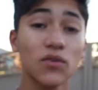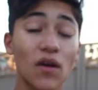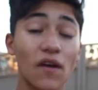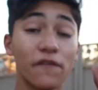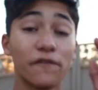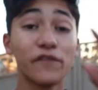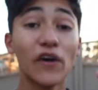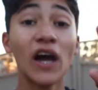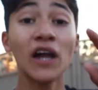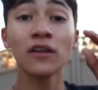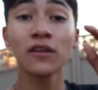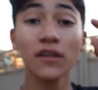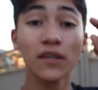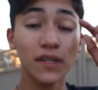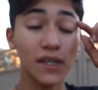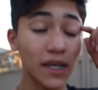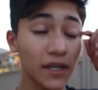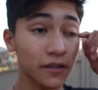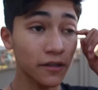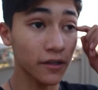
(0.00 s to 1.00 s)
So I finally
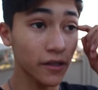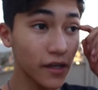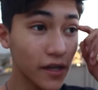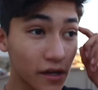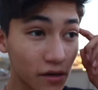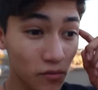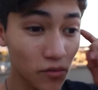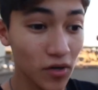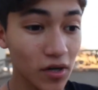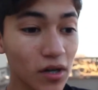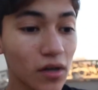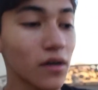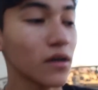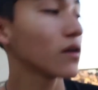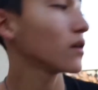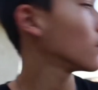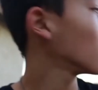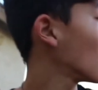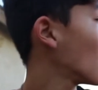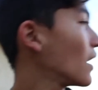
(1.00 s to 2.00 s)
landed the inward.
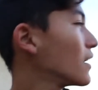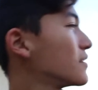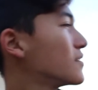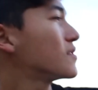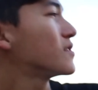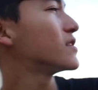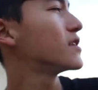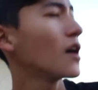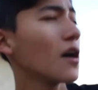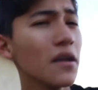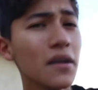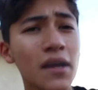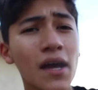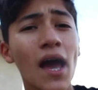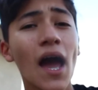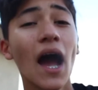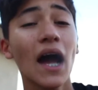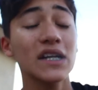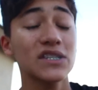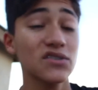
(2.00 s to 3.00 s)

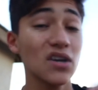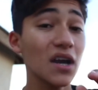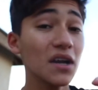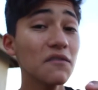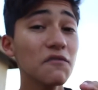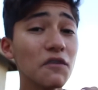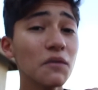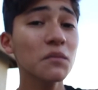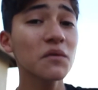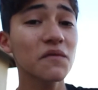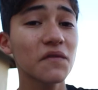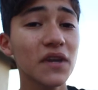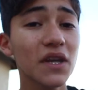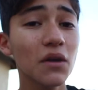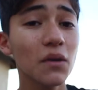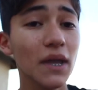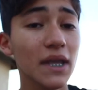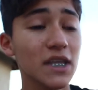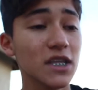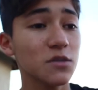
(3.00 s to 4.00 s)
I tried to film a
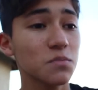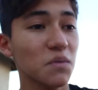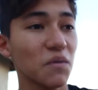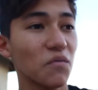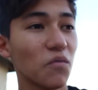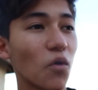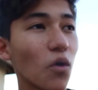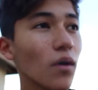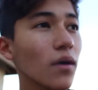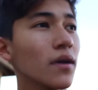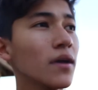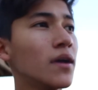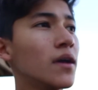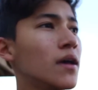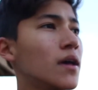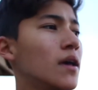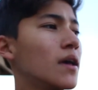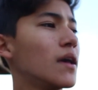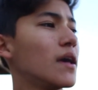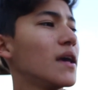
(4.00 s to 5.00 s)
video like this before,
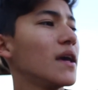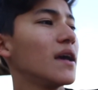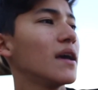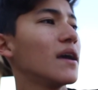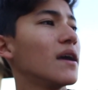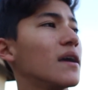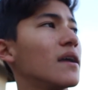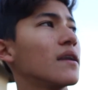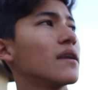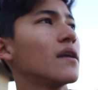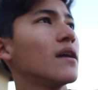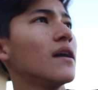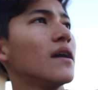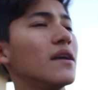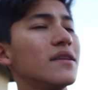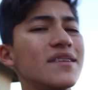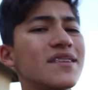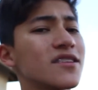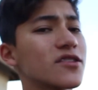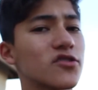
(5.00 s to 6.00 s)
and
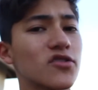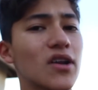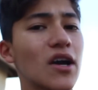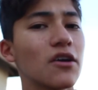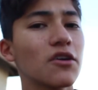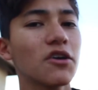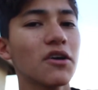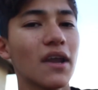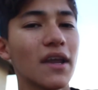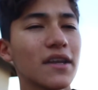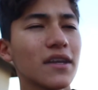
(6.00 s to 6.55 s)
it didn't turn out good.